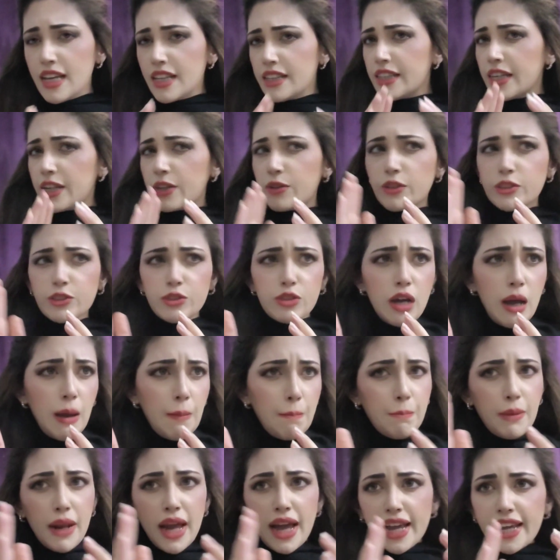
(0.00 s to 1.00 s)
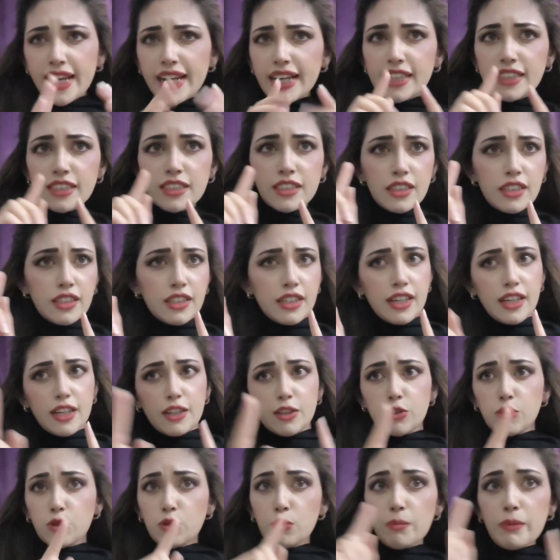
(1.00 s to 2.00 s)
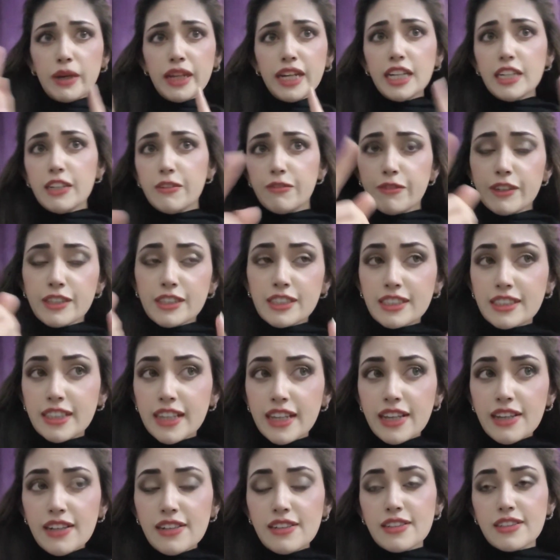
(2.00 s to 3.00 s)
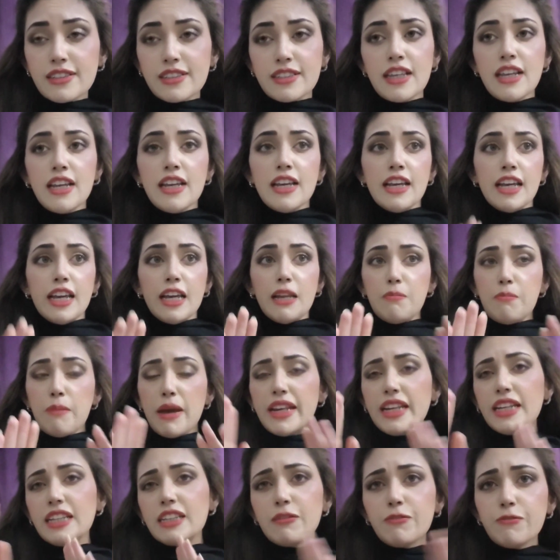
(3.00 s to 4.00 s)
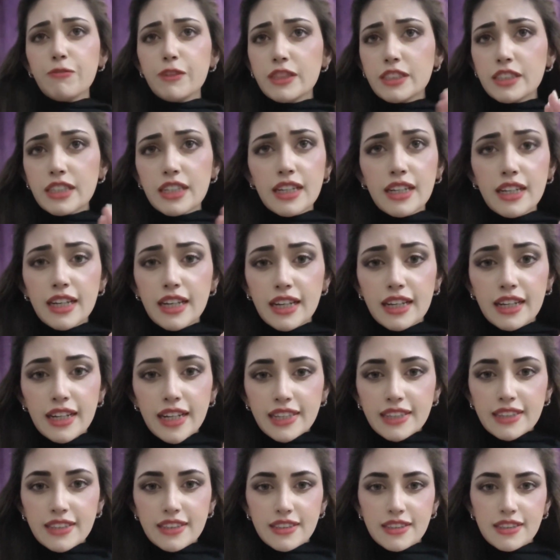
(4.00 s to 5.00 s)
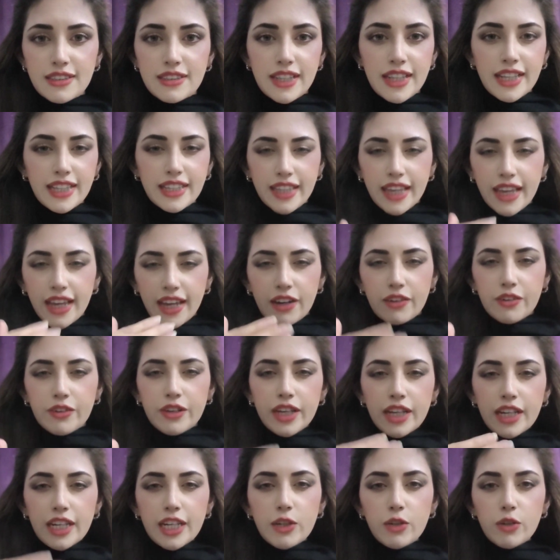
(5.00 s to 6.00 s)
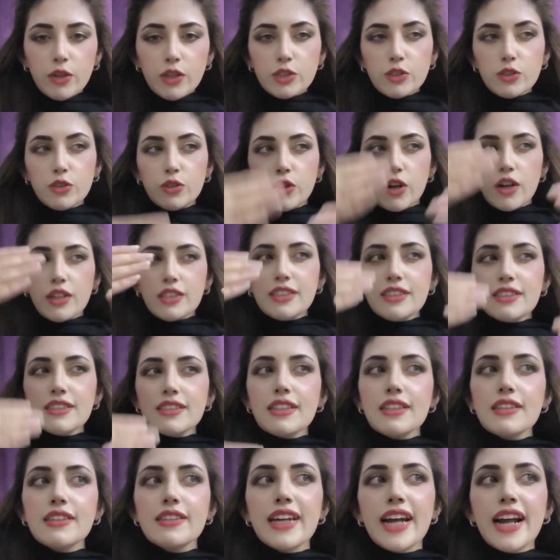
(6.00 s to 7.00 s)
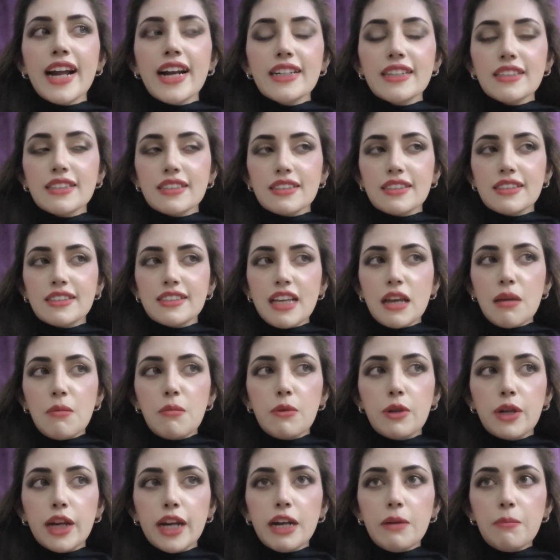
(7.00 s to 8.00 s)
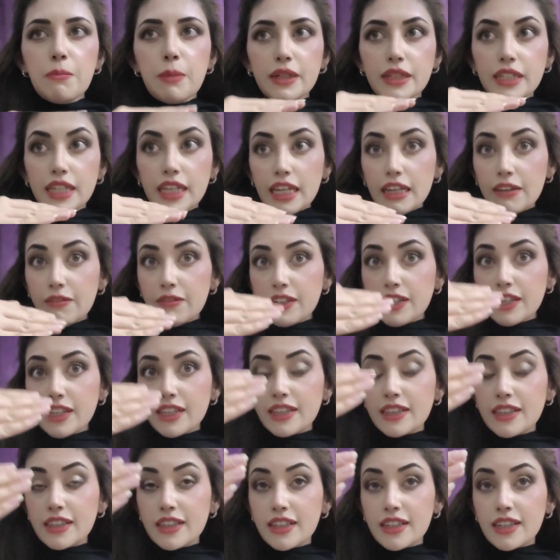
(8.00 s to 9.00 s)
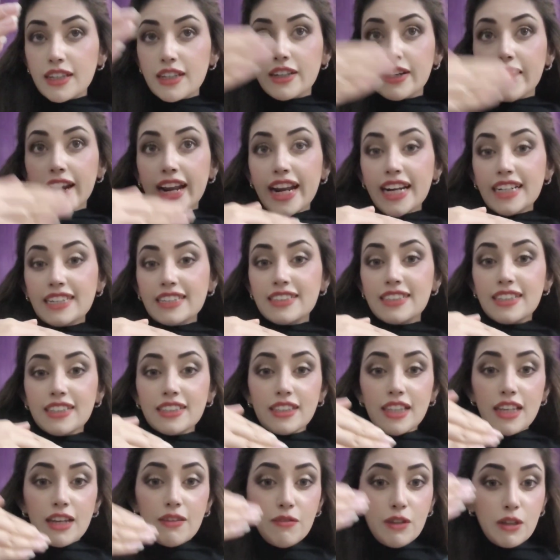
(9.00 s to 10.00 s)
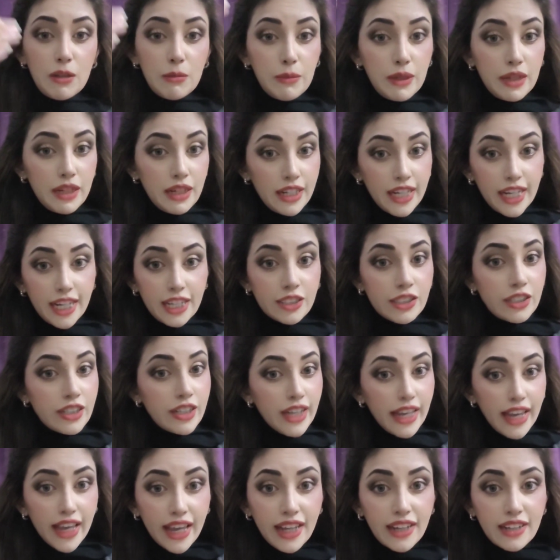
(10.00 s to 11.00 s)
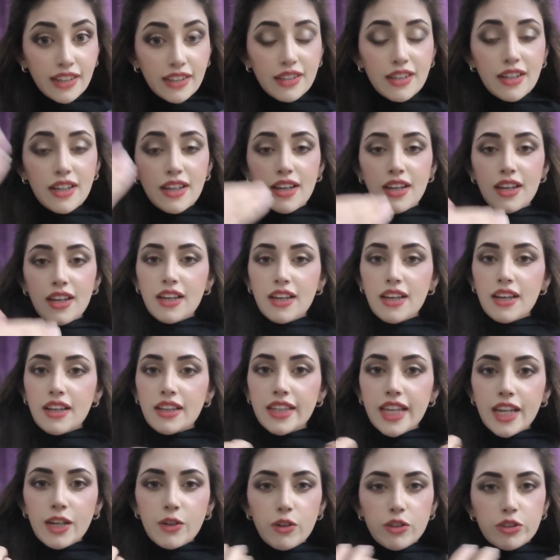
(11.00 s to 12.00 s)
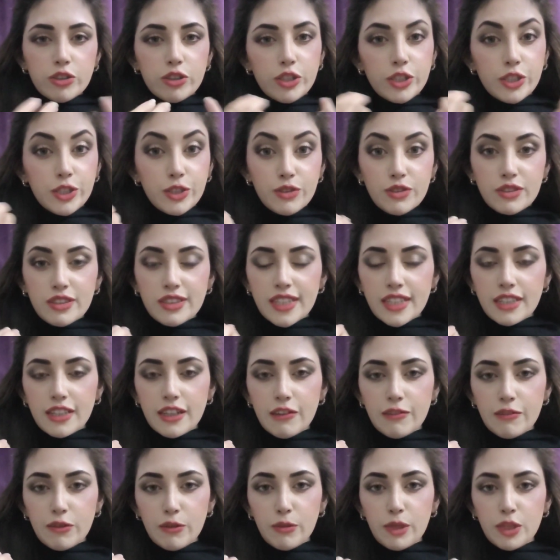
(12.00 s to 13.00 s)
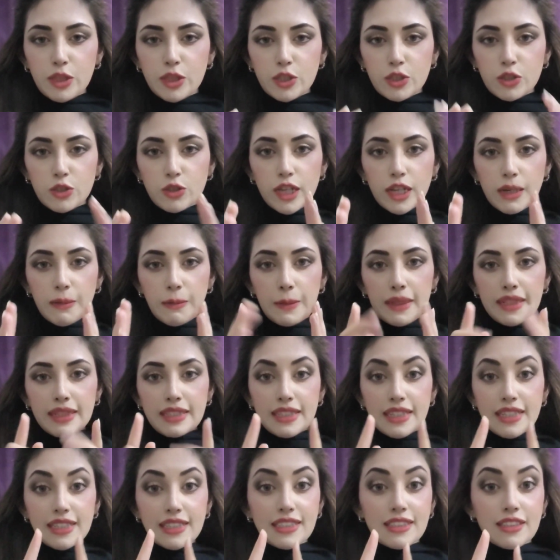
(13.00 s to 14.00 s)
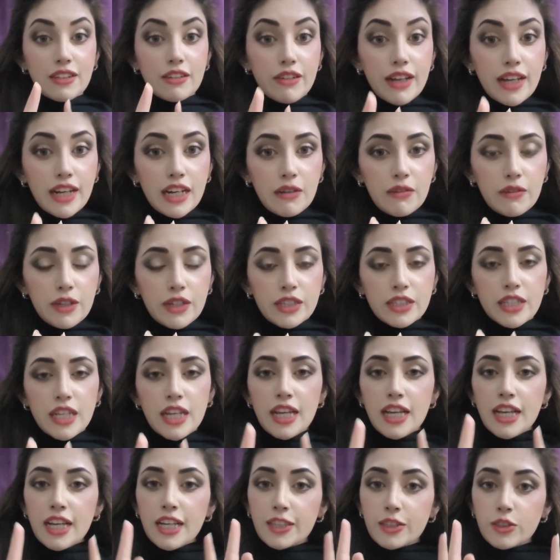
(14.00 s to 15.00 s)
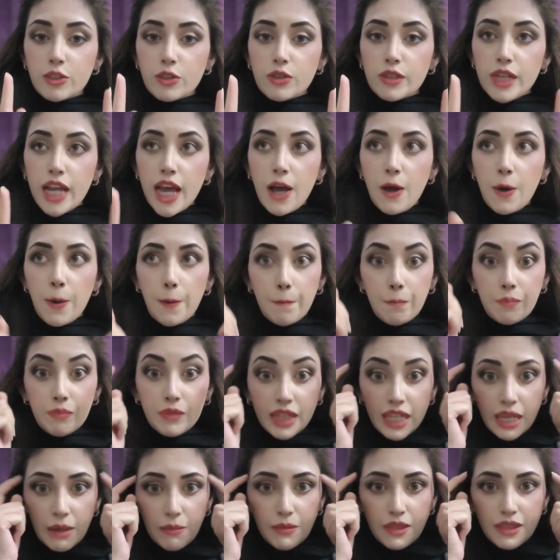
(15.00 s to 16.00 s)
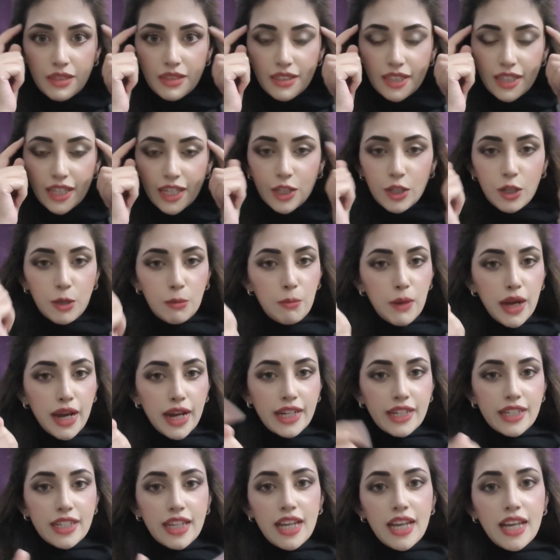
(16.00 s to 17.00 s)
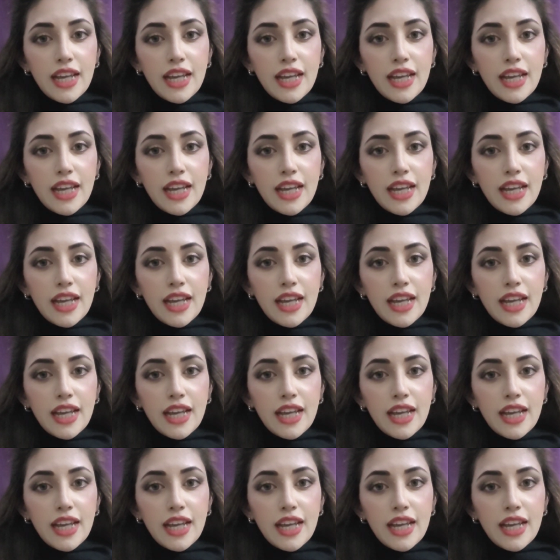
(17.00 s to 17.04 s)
they are going to apply it through many different skills in many different lessons, like they are really going to not just in that same grade but even in the grades that they will be later in, they are going to use that information. So it means it's relevant. So now keep this thing in your mind.